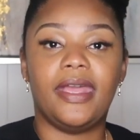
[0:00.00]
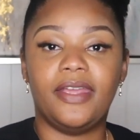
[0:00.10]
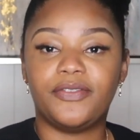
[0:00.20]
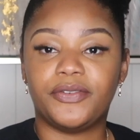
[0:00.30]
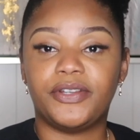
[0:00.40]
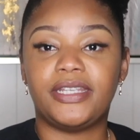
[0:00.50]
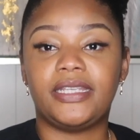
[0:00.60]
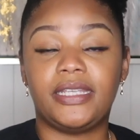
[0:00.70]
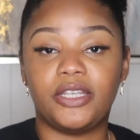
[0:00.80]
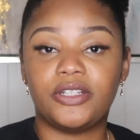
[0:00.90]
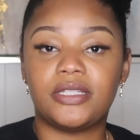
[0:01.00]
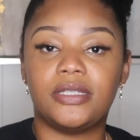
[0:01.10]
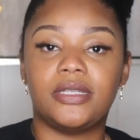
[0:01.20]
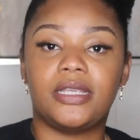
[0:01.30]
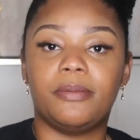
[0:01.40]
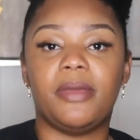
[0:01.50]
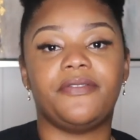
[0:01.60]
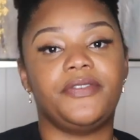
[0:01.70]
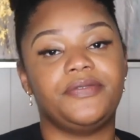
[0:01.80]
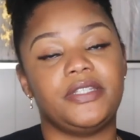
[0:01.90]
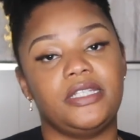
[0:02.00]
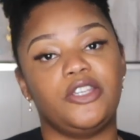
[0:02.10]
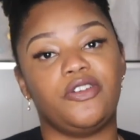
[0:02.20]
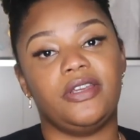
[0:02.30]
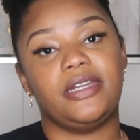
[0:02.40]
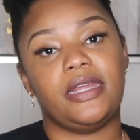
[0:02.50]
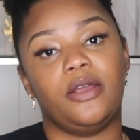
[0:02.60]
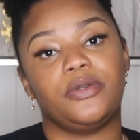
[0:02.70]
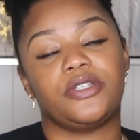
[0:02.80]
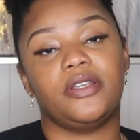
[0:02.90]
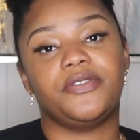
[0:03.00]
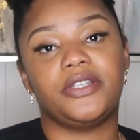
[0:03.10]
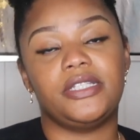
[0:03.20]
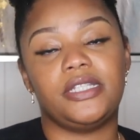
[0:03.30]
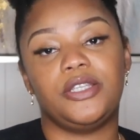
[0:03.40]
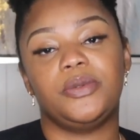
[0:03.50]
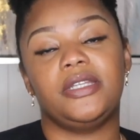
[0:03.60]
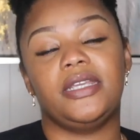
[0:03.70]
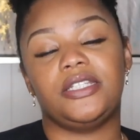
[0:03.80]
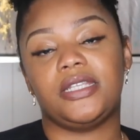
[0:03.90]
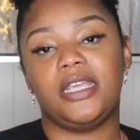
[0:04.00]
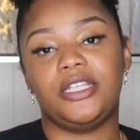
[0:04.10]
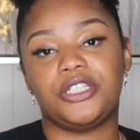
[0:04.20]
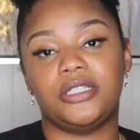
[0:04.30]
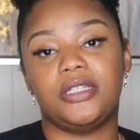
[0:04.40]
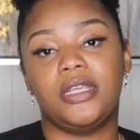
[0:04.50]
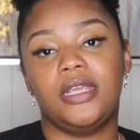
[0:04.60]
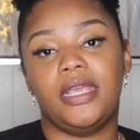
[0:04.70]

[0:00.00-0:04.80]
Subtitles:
every year to get my 15 credit hours of continuing education.